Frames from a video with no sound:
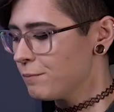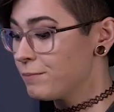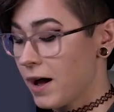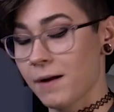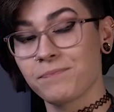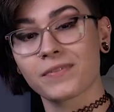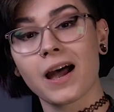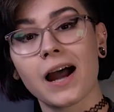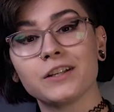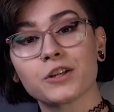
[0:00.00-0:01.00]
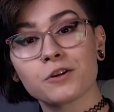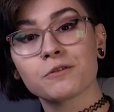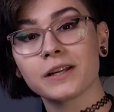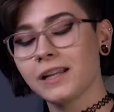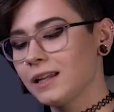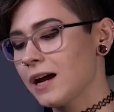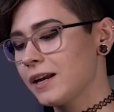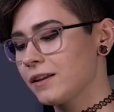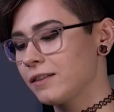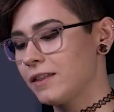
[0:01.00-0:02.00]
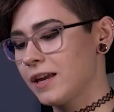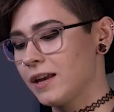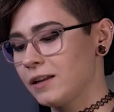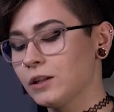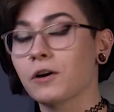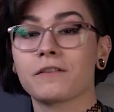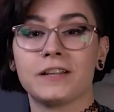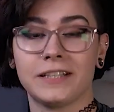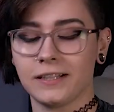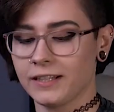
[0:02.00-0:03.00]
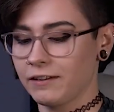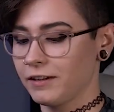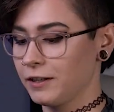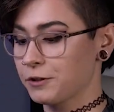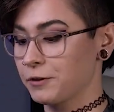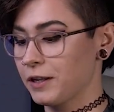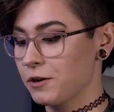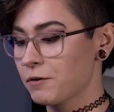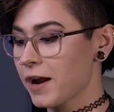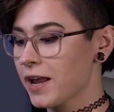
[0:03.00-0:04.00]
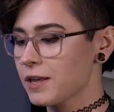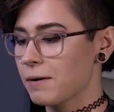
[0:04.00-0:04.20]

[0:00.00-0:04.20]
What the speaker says: But I do really like the look of this headset. I think it looks really great.